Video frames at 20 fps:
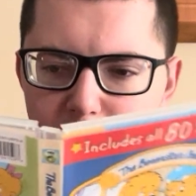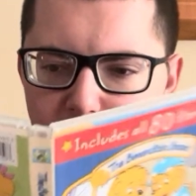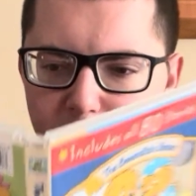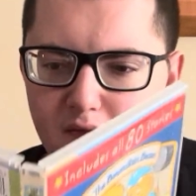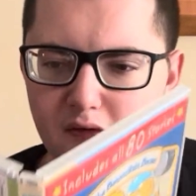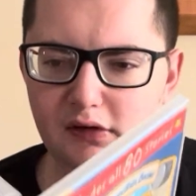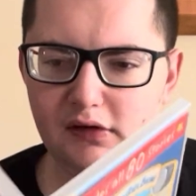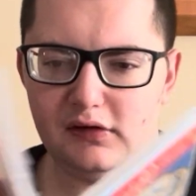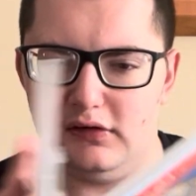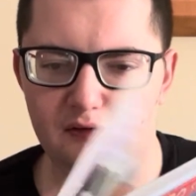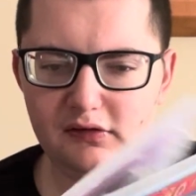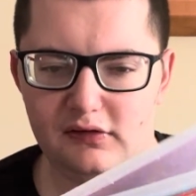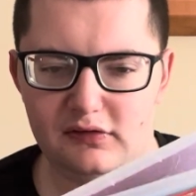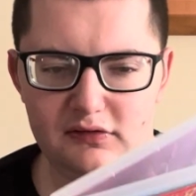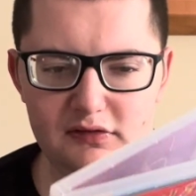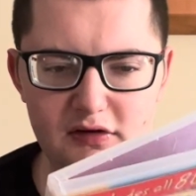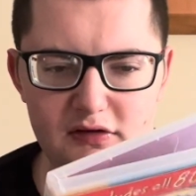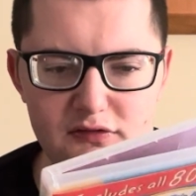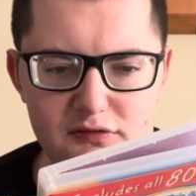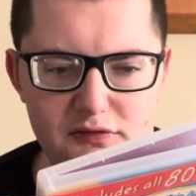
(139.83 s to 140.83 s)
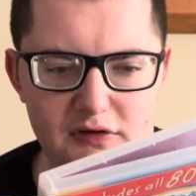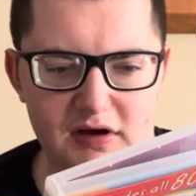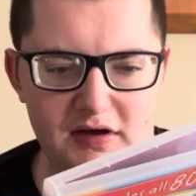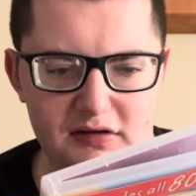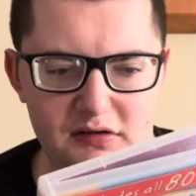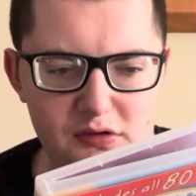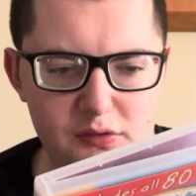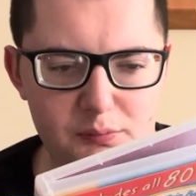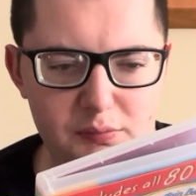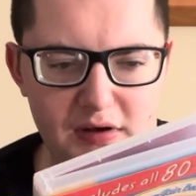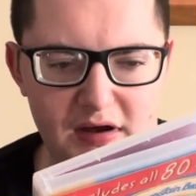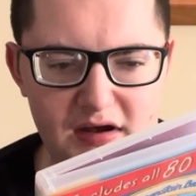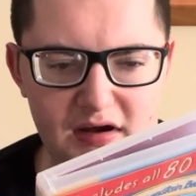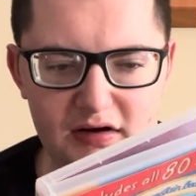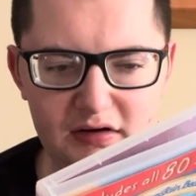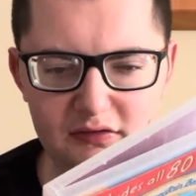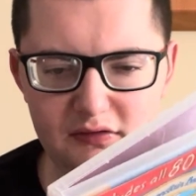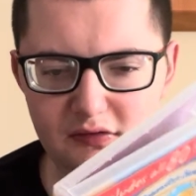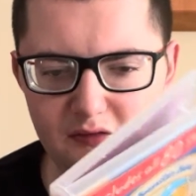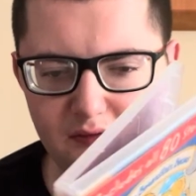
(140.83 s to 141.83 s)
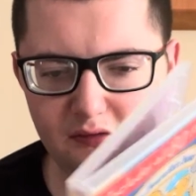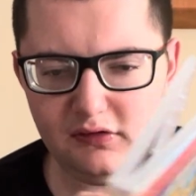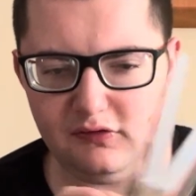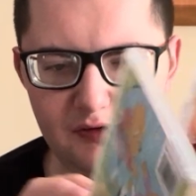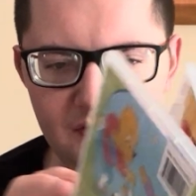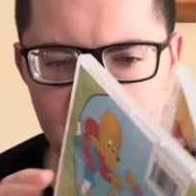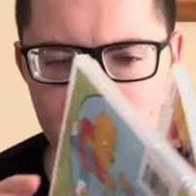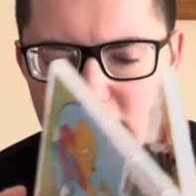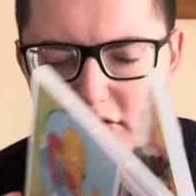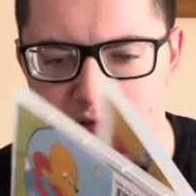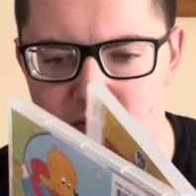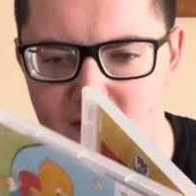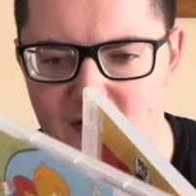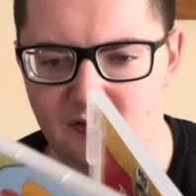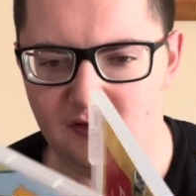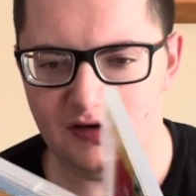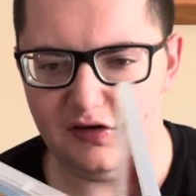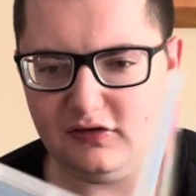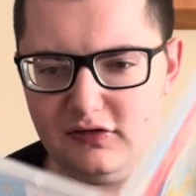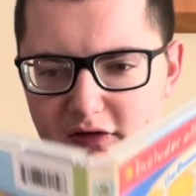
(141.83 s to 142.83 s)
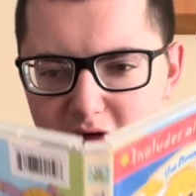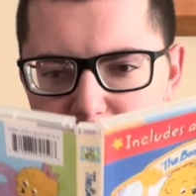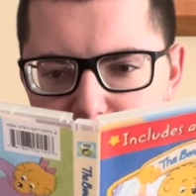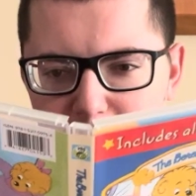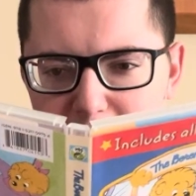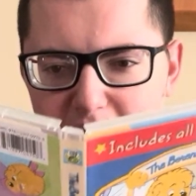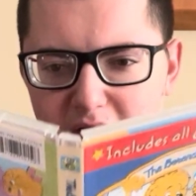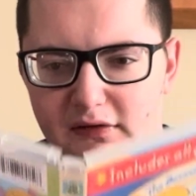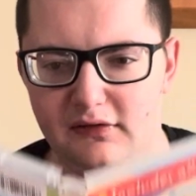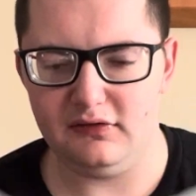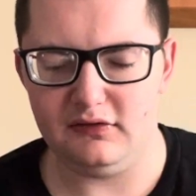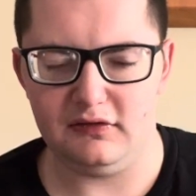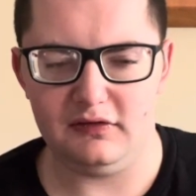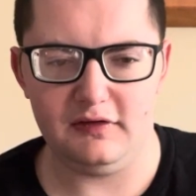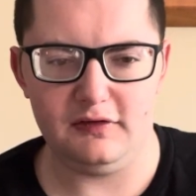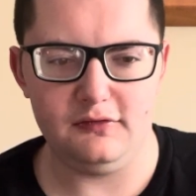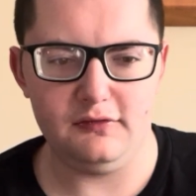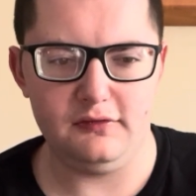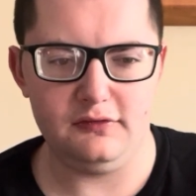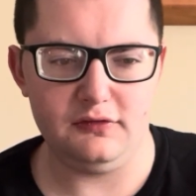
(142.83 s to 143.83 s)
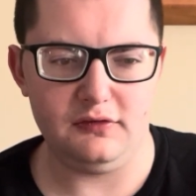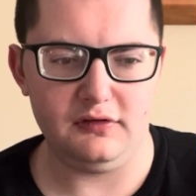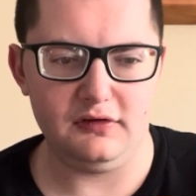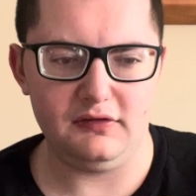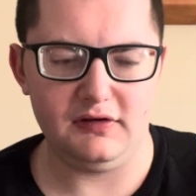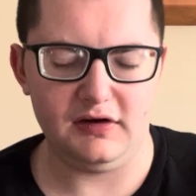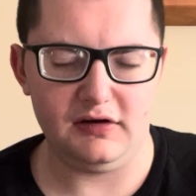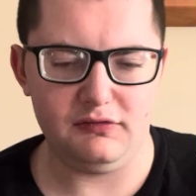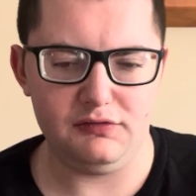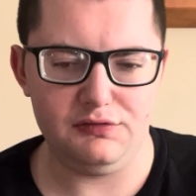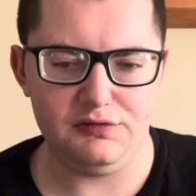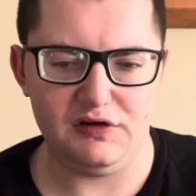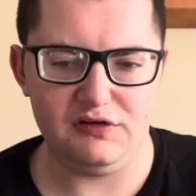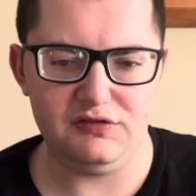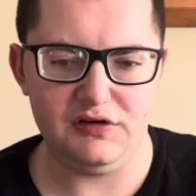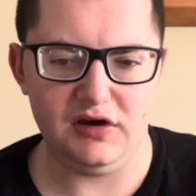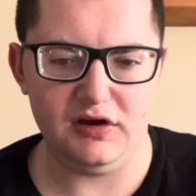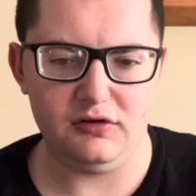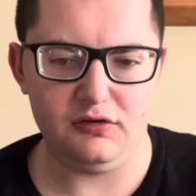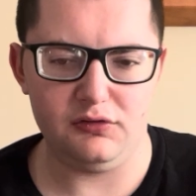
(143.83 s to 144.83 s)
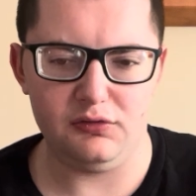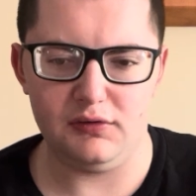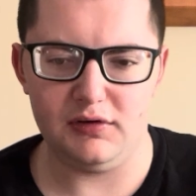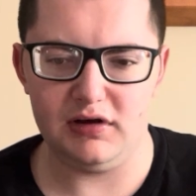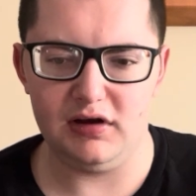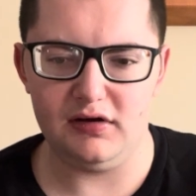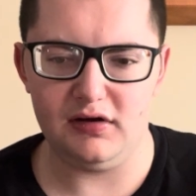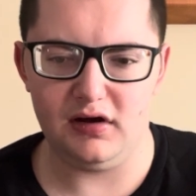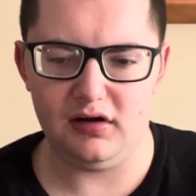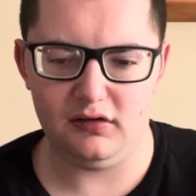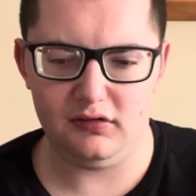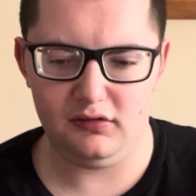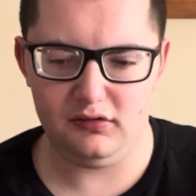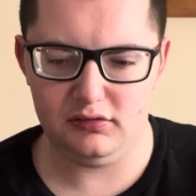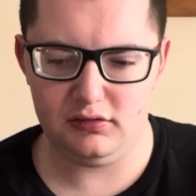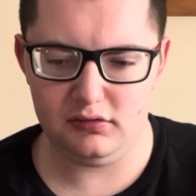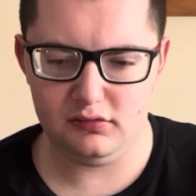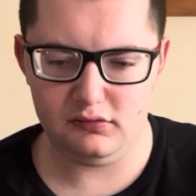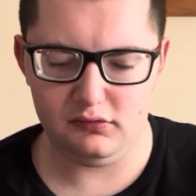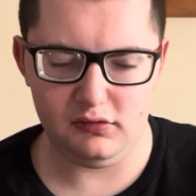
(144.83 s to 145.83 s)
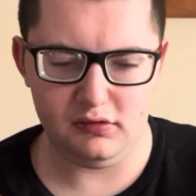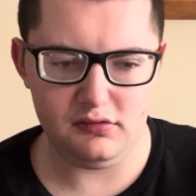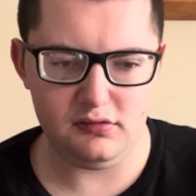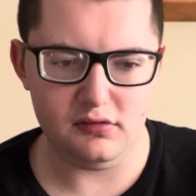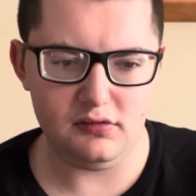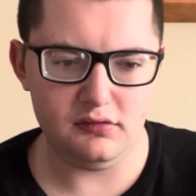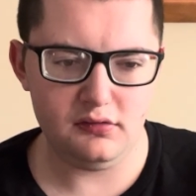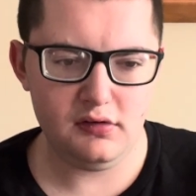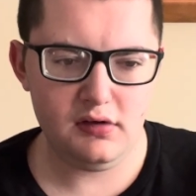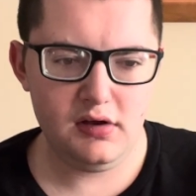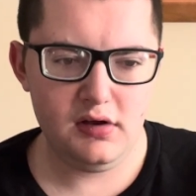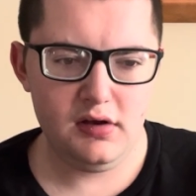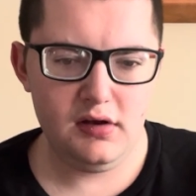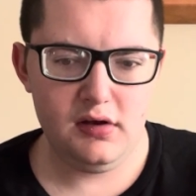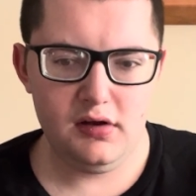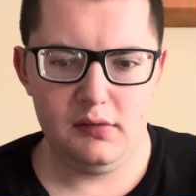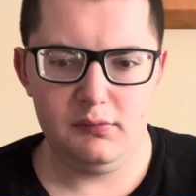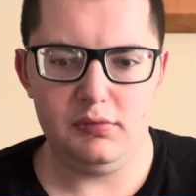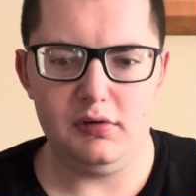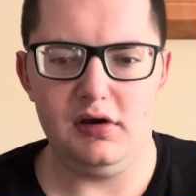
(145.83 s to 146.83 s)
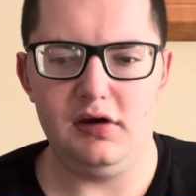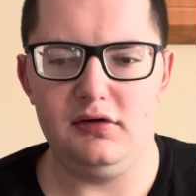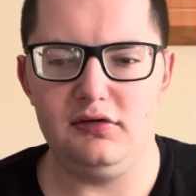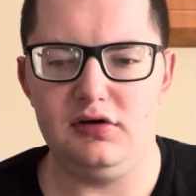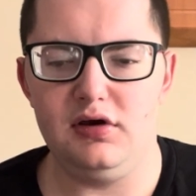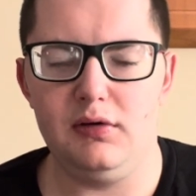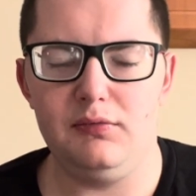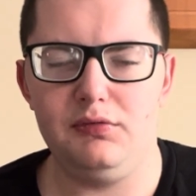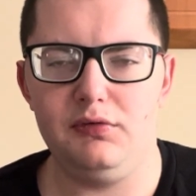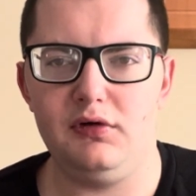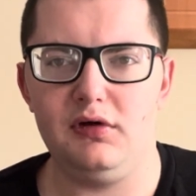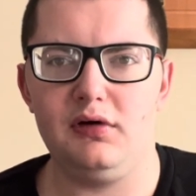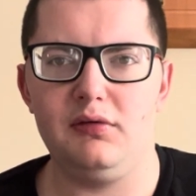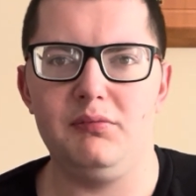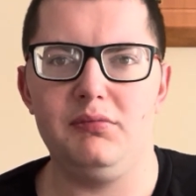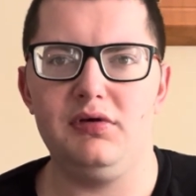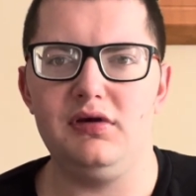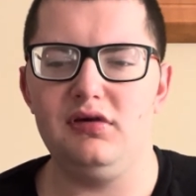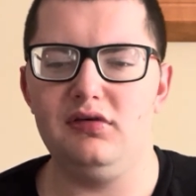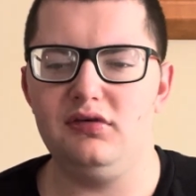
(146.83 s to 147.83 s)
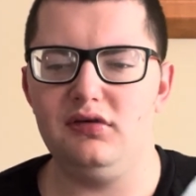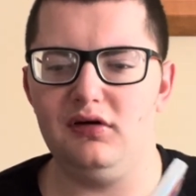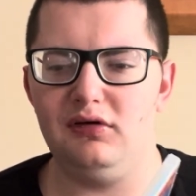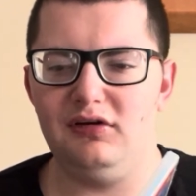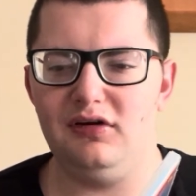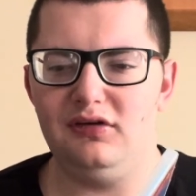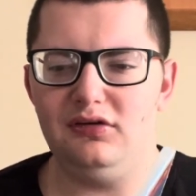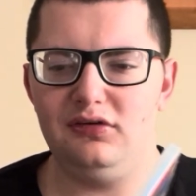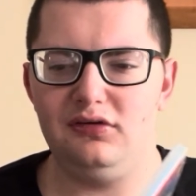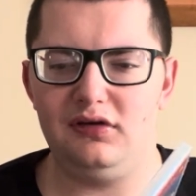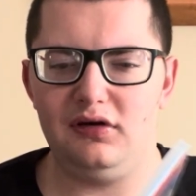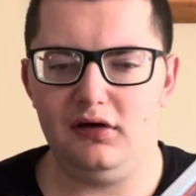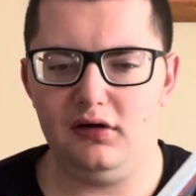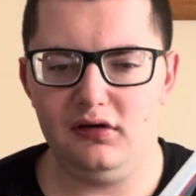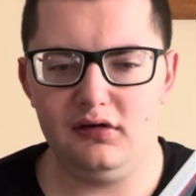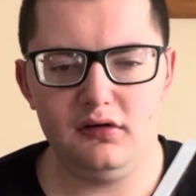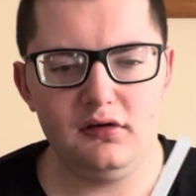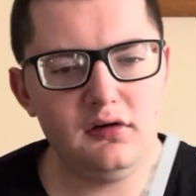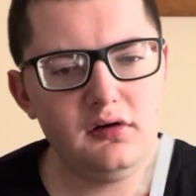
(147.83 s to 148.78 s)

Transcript: Yeah, it says value packed DVDs on the back because I think it was only like $15 or $20, which is pretty cheap for a complete series set.